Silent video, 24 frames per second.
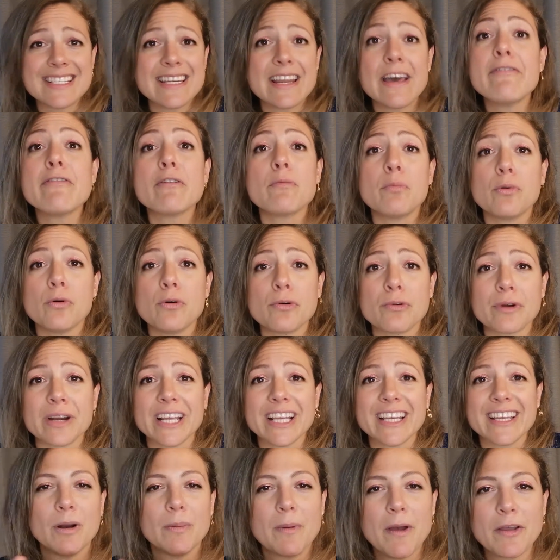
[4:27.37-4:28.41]
never
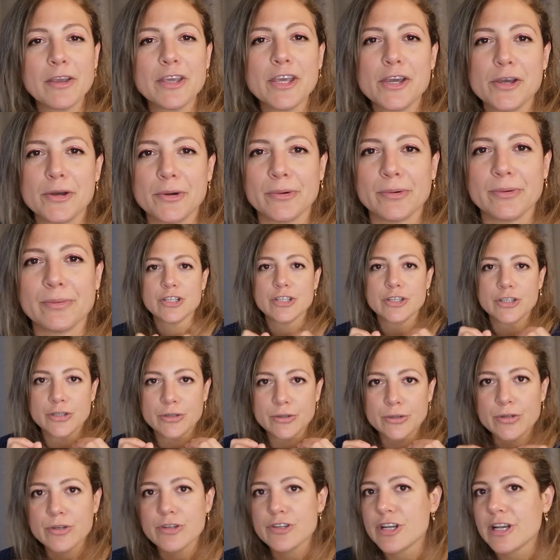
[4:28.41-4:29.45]
boring. What about you? Do
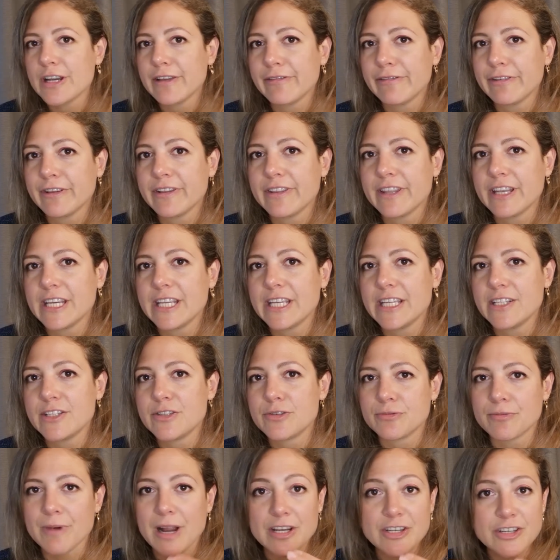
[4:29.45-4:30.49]
you usually feel the need
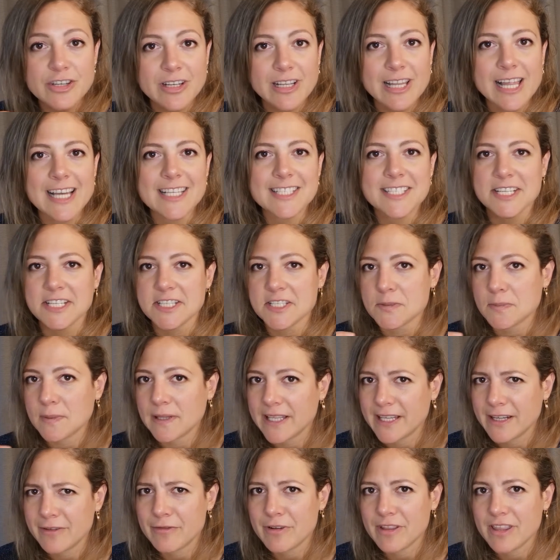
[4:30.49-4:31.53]
to rationalize and
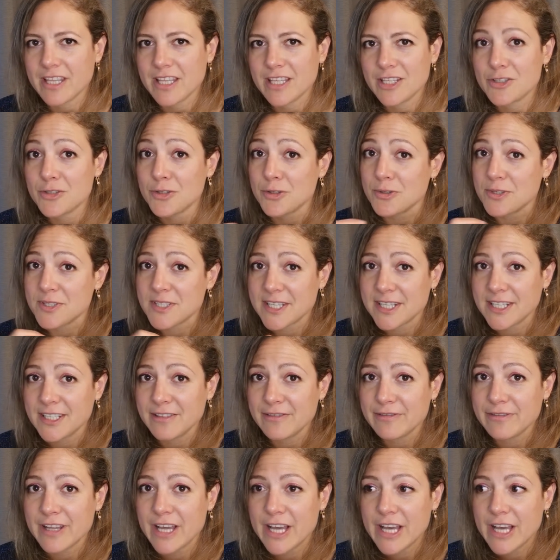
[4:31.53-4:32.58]
explain everything to
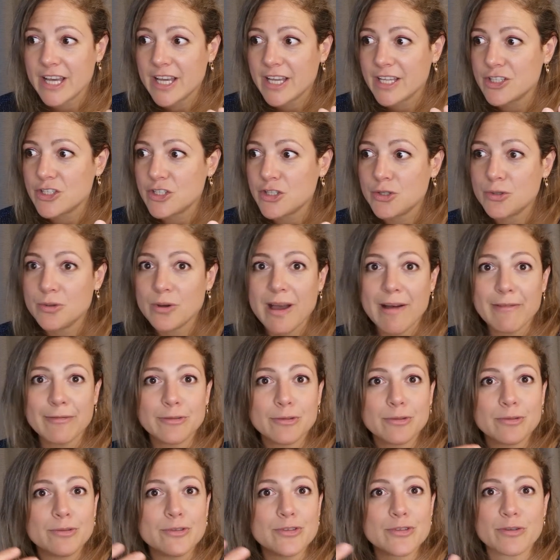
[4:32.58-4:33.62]
yourself? Do you have
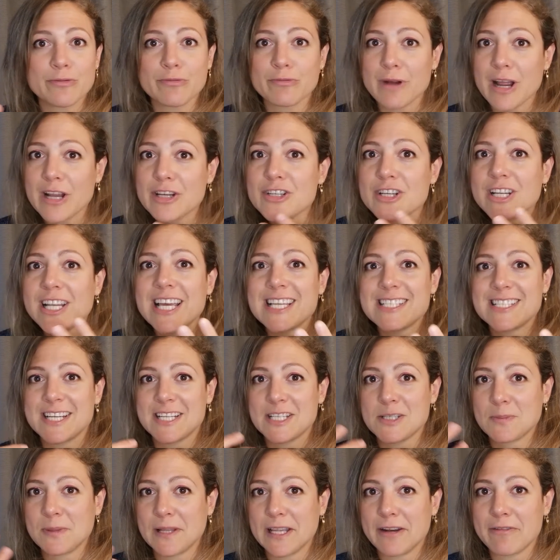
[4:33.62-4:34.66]
to sort of rationalize and
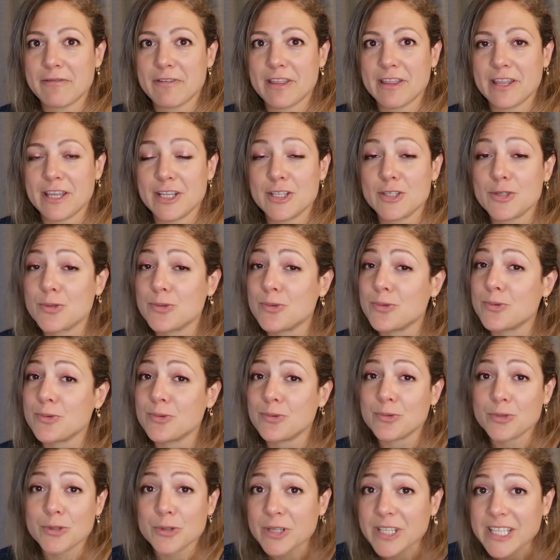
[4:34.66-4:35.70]
explain everything
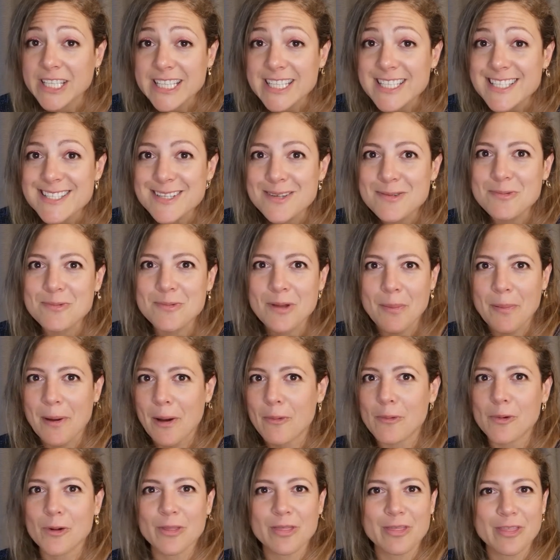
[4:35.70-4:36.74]
to your kids and
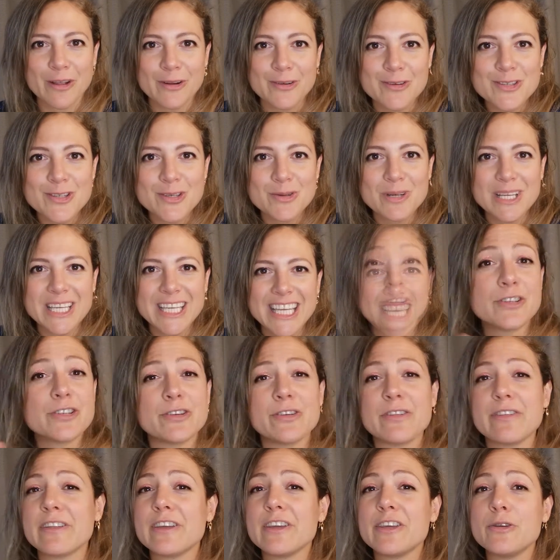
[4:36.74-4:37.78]
about what they're doing? Or do
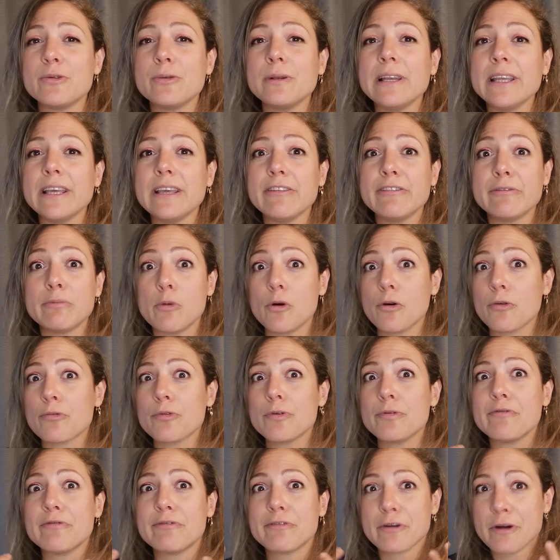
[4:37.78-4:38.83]
you think you leave more
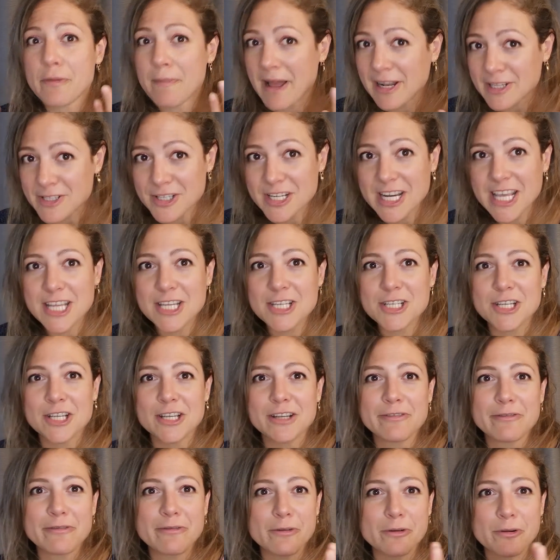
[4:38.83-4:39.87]
room for
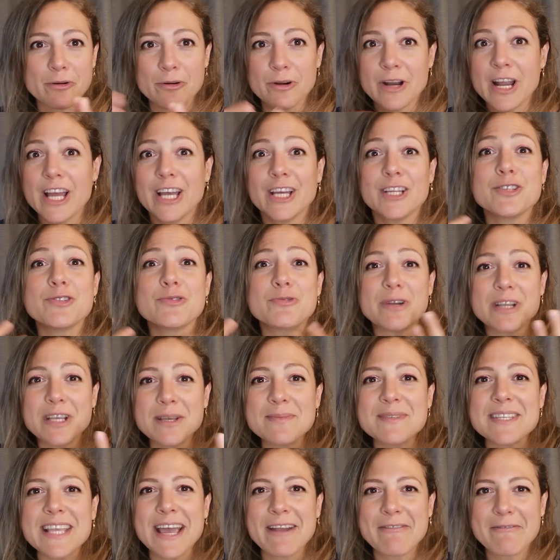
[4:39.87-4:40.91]
imagination, for
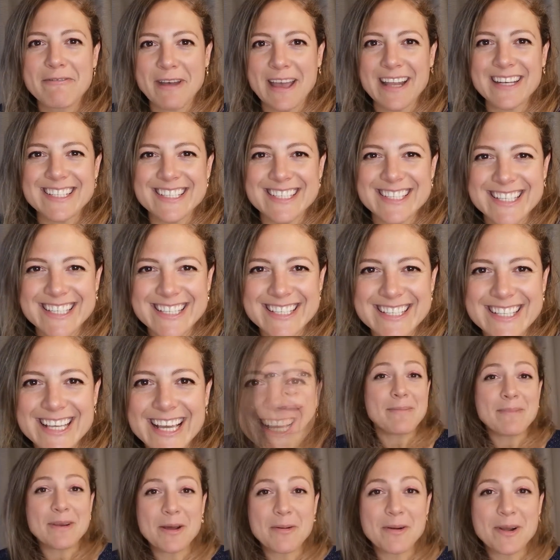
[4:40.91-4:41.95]
dreams and fantasies?
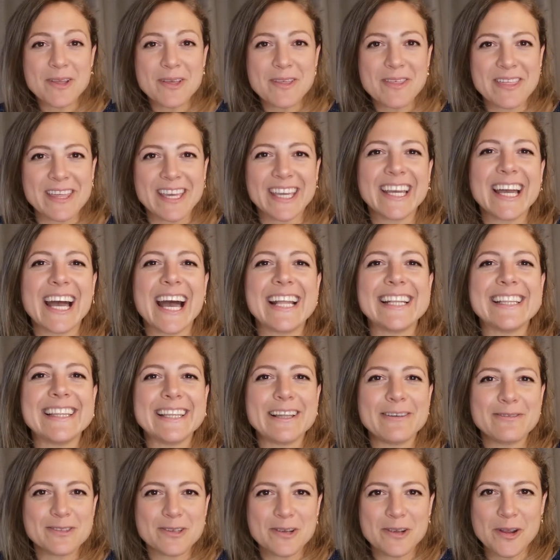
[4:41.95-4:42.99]
Let me know what you think. I'd
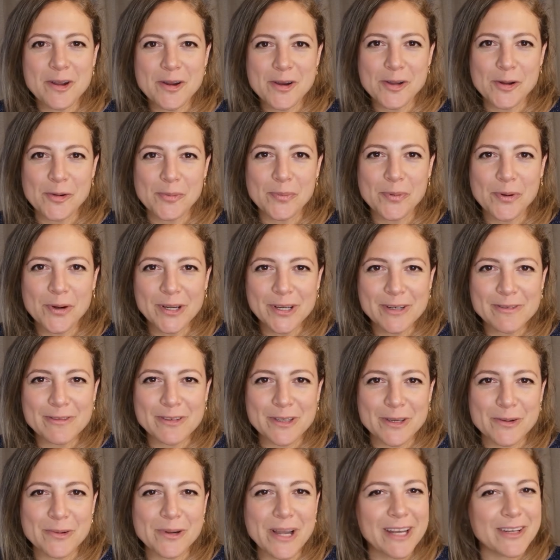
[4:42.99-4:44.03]
love to hear your point of
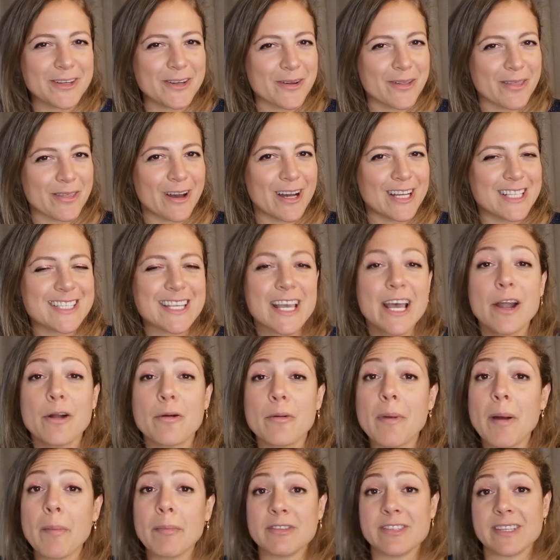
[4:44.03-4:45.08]
view and your thoughts.
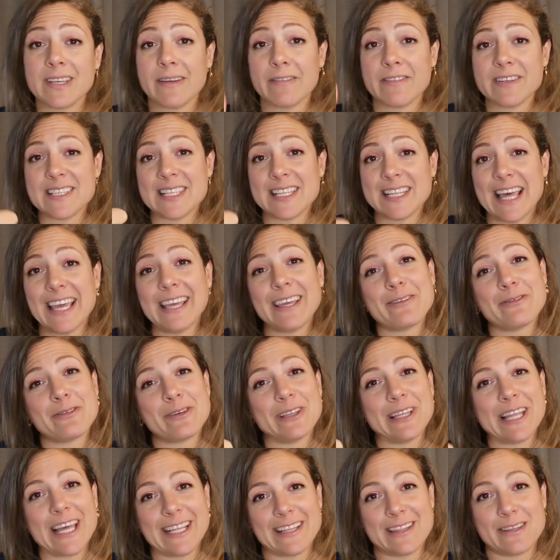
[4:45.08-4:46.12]
Remember to give us a like if
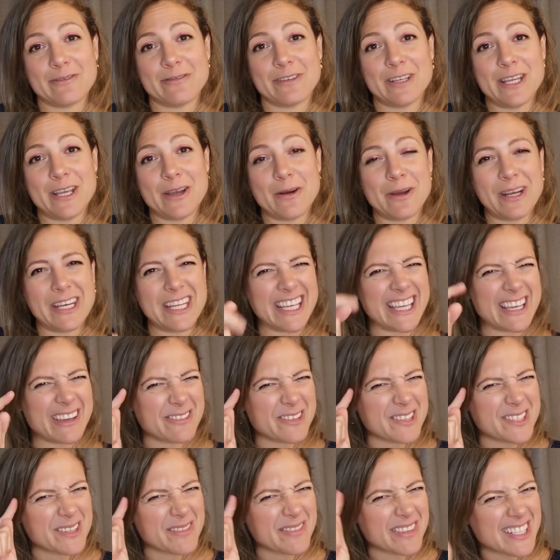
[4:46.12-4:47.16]
you liked the video and it gave
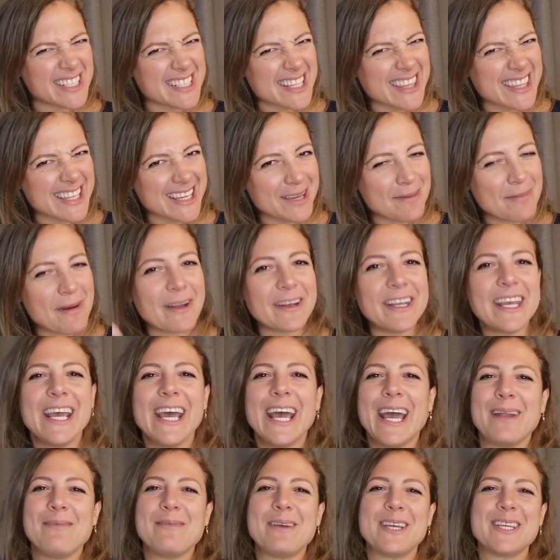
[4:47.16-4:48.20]
you something to think about,
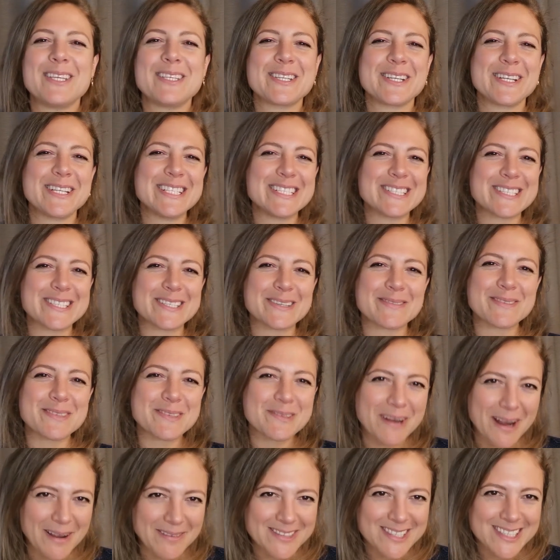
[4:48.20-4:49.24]
and make sure to
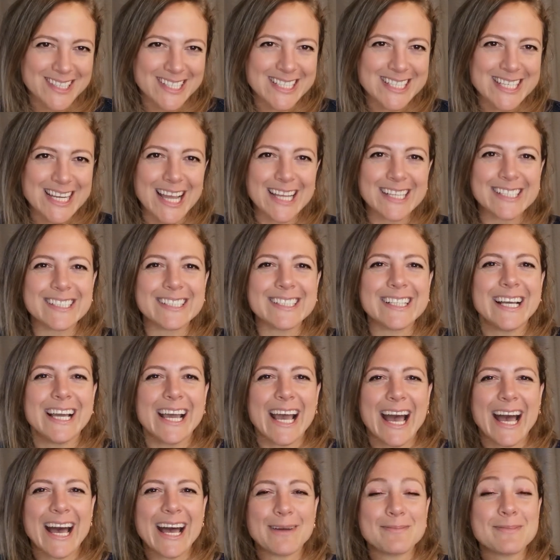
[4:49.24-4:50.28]
subscribe to the channel
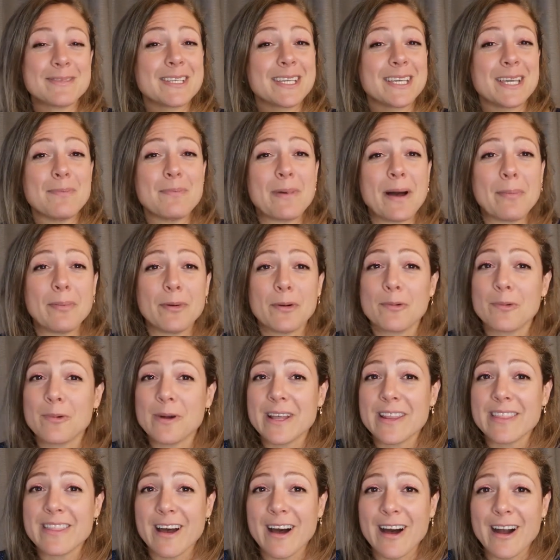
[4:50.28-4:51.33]
to keep up
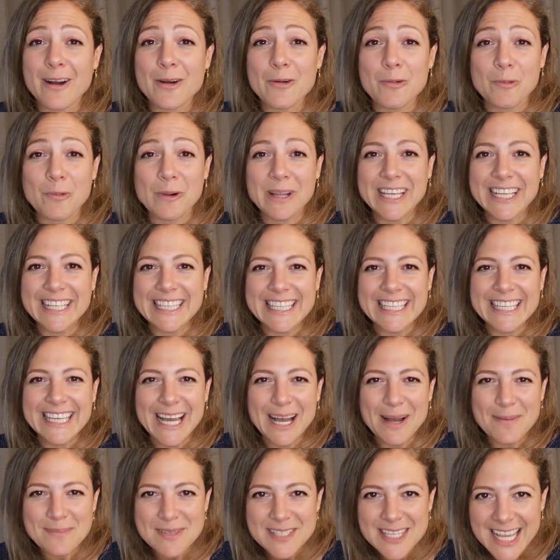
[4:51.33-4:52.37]
with our weekly
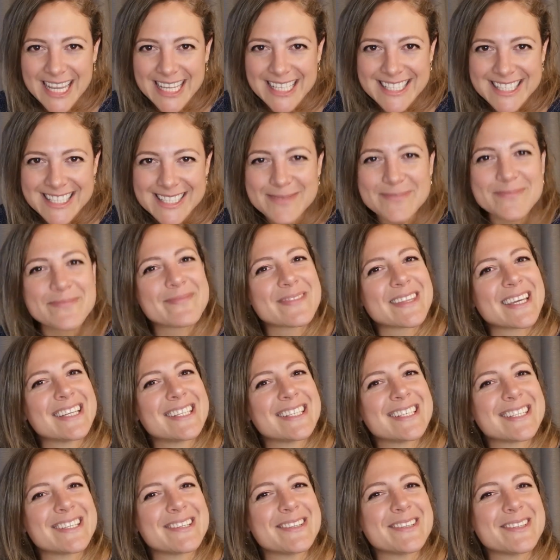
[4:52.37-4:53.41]
updates.
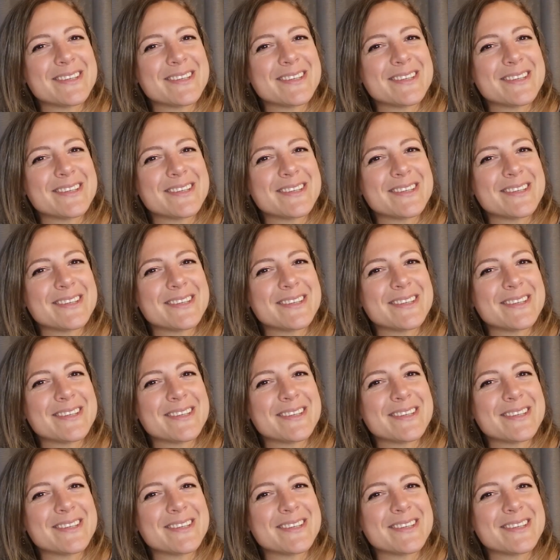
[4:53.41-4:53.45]
See you